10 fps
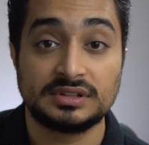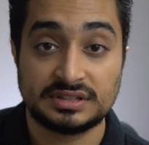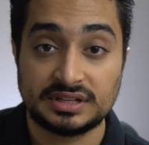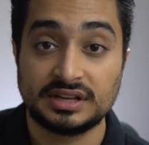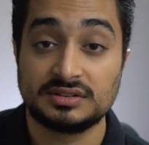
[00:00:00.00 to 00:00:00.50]

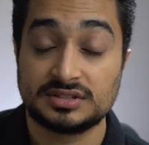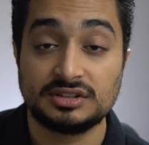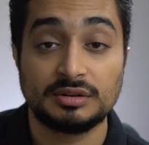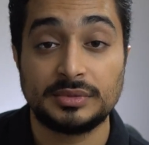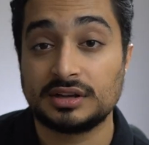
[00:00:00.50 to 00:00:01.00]
entails and
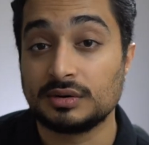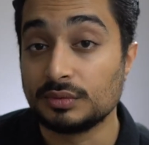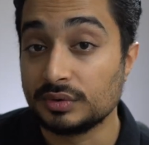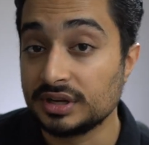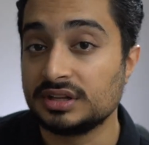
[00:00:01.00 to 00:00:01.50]
you'll make a
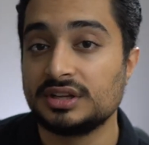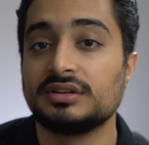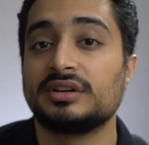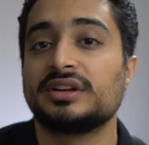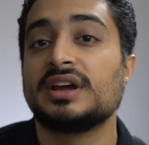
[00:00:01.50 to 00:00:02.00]
really
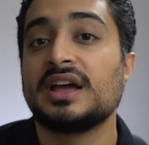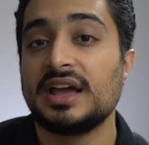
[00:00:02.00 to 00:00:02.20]
good